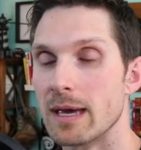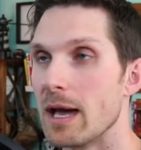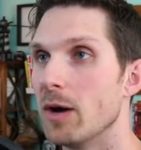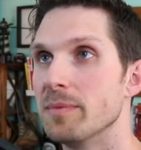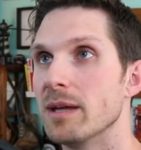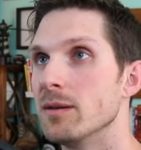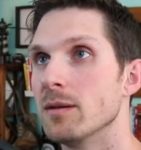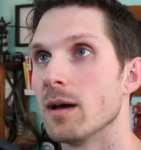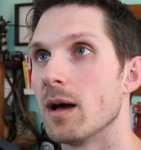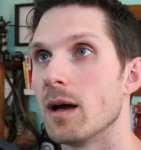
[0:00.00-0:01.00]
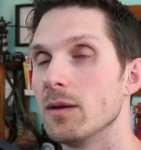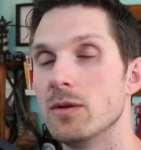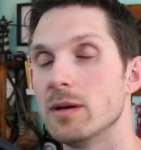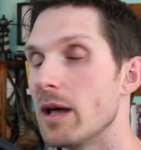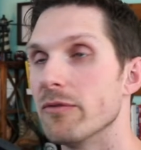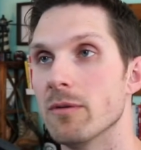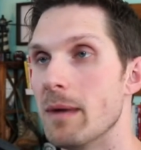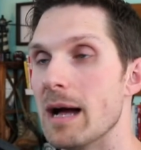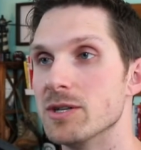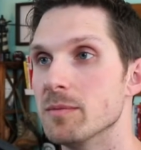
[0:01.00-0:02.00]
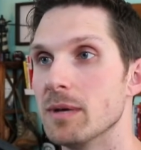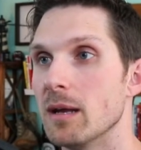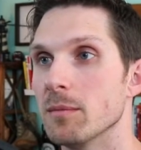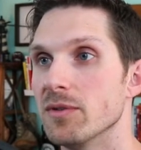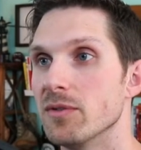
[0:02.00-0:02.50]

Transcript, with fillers: get help than you could ever imagine being able to